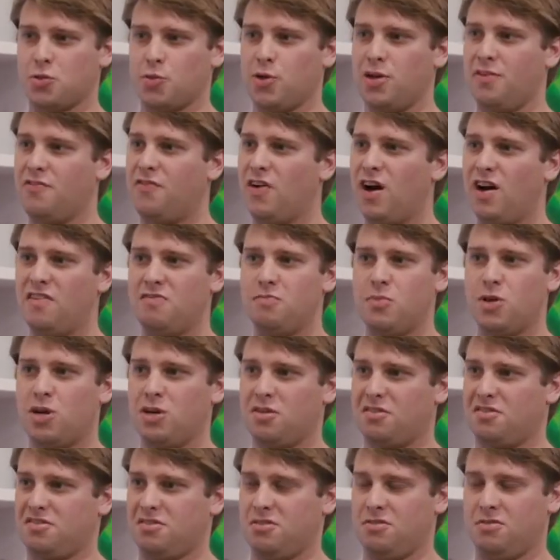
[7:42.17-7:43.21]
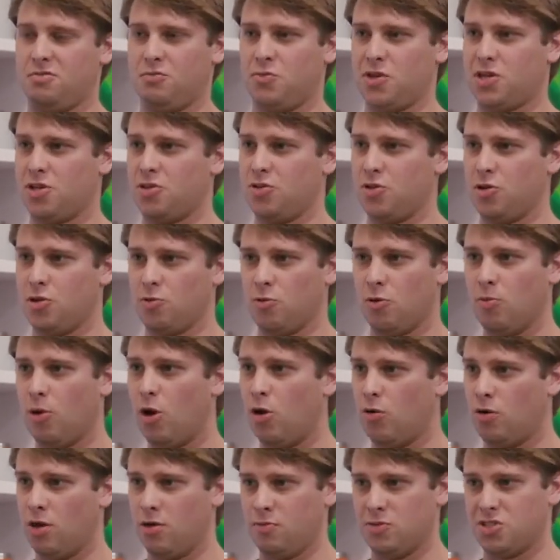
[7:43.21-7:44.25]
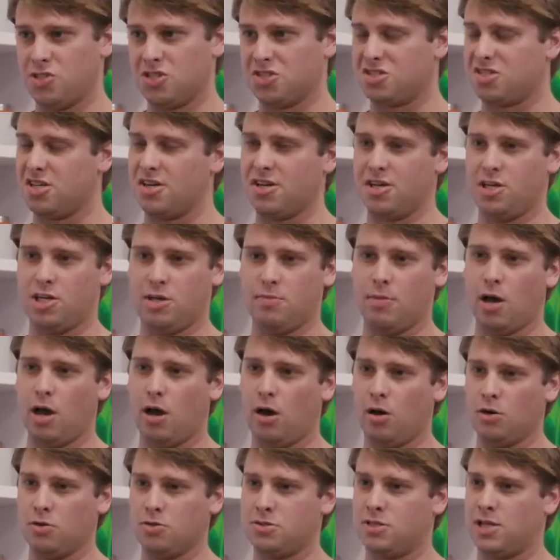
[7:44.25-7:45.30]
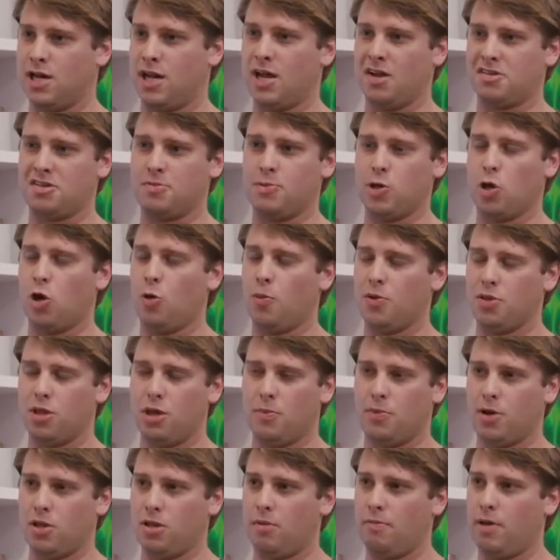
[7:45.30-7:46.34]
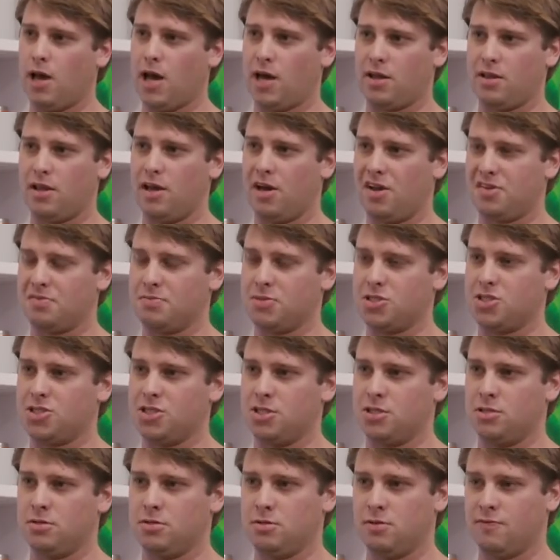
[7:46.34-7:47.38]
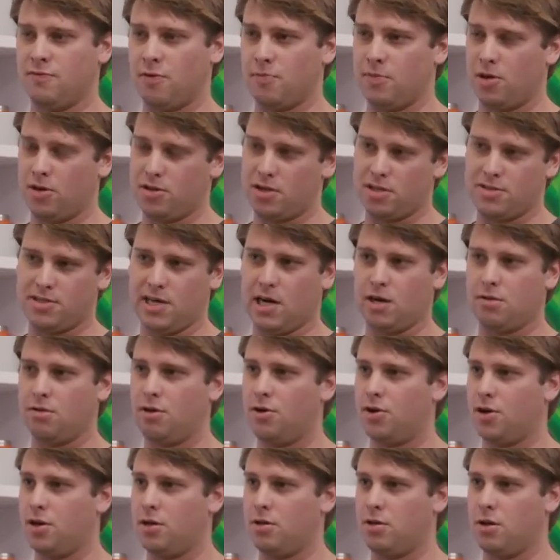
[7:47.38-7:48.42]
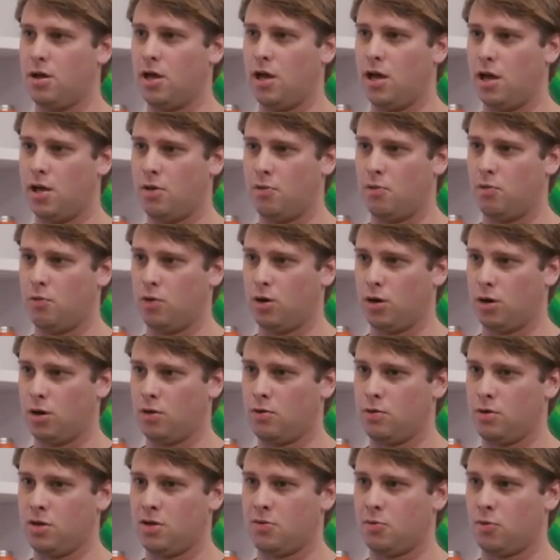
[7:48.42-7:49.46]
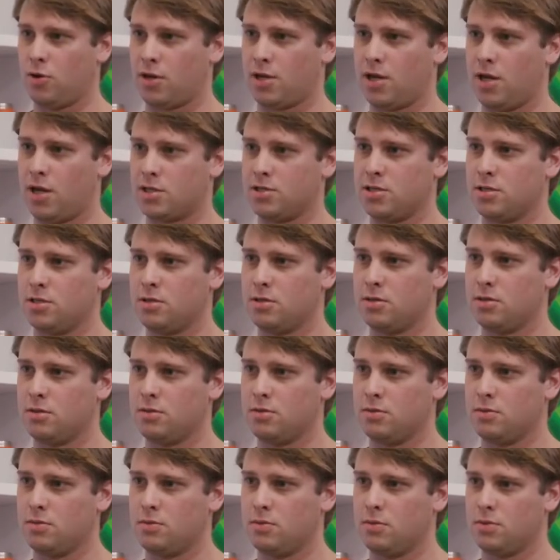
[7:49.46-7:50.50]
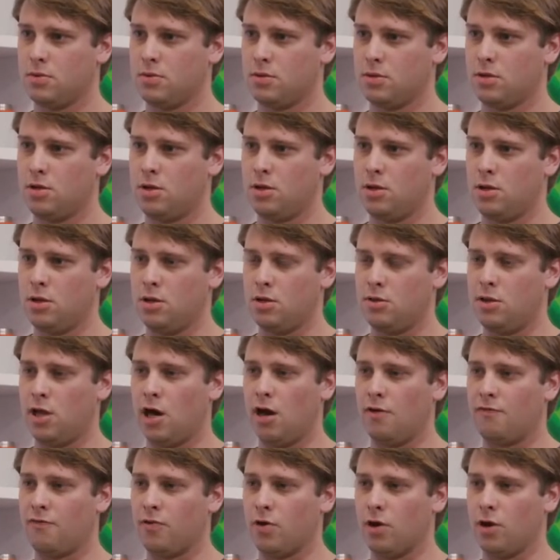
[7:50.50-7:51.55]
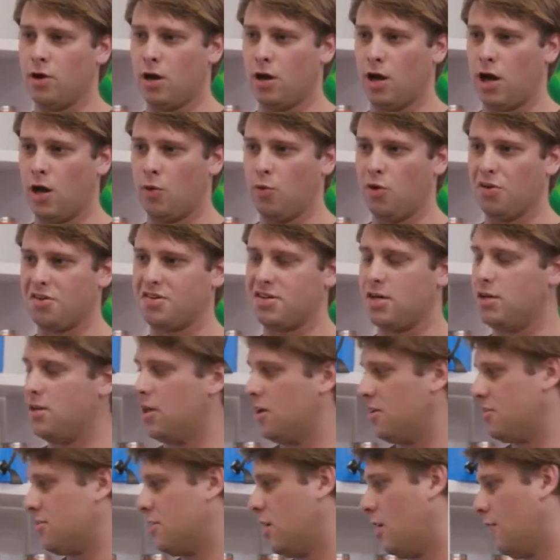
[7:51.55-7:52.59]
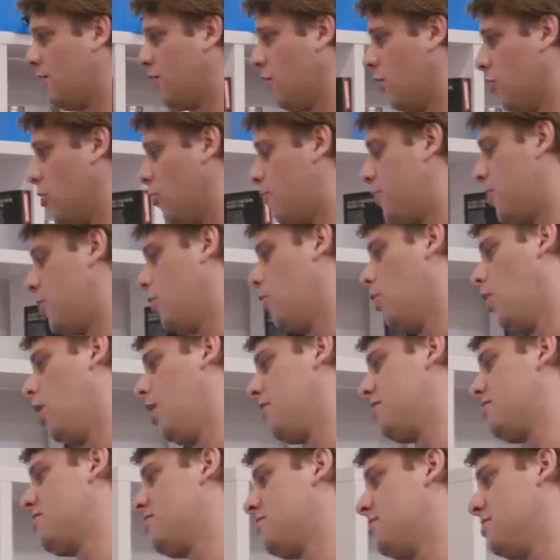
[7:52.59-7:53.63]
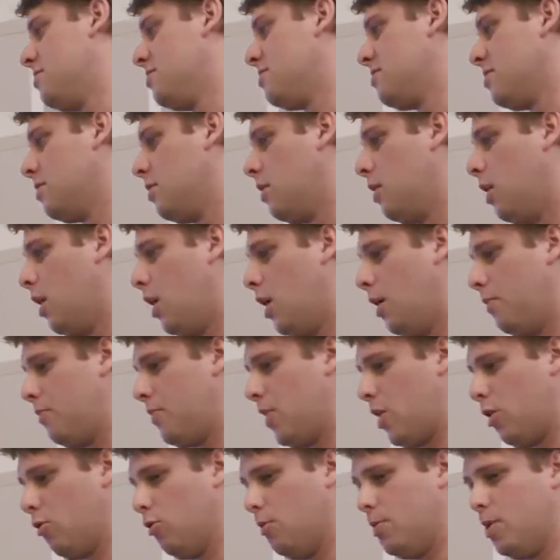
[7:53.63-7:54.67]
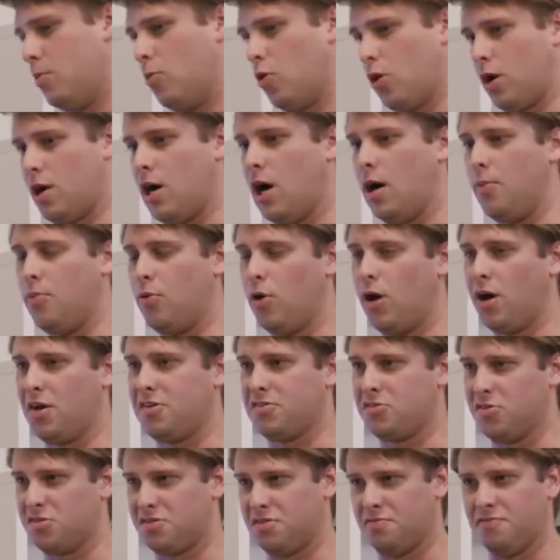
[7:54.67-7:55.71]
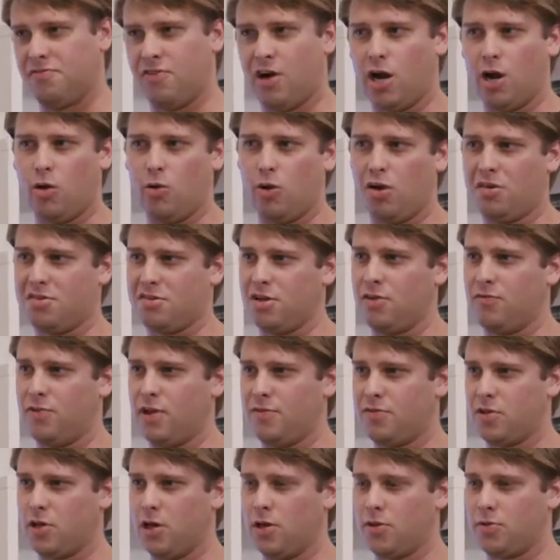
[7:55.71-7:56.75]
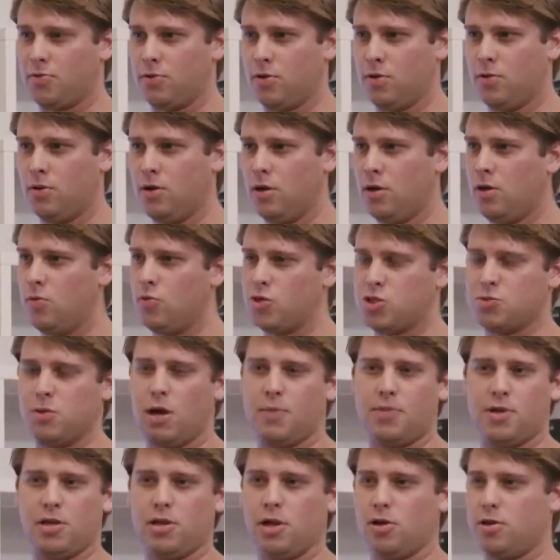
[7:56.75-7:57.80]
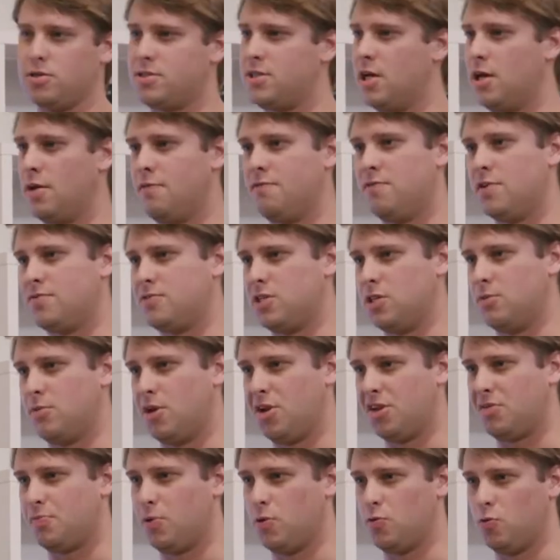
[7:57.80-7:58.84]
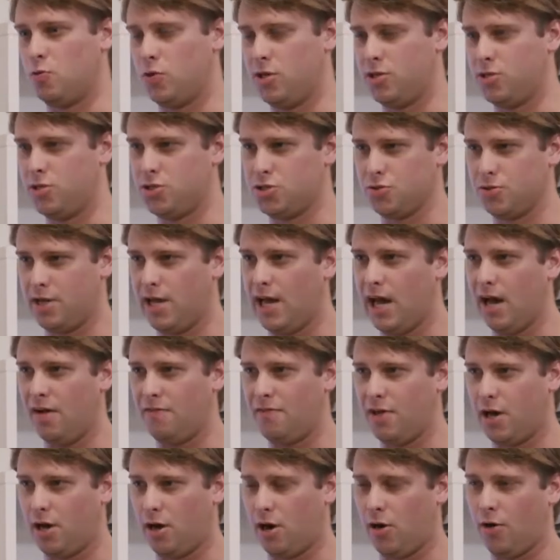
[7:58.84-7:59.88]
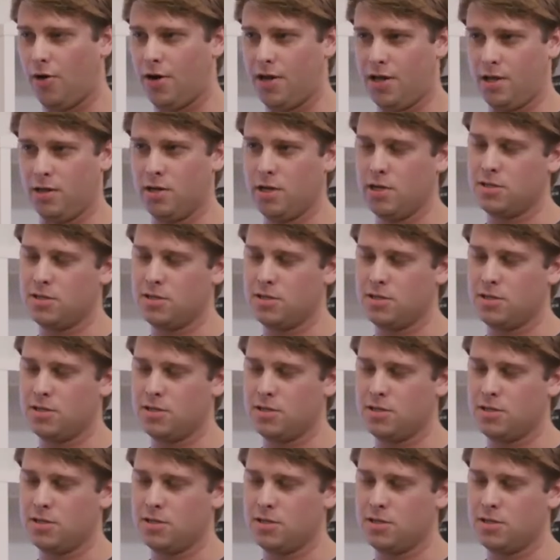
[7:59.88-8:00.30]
3 to 5 minutes, and we can do it remotely. We just send an email that has to be opened up on the back of the house machine. From there, they download it, and we're connected. Now, I will say this. Now, for other POSs that are a little bit more complex, there's some firewall stuff we have to go through, which might be another 10, 15 minutes, but we usually have that already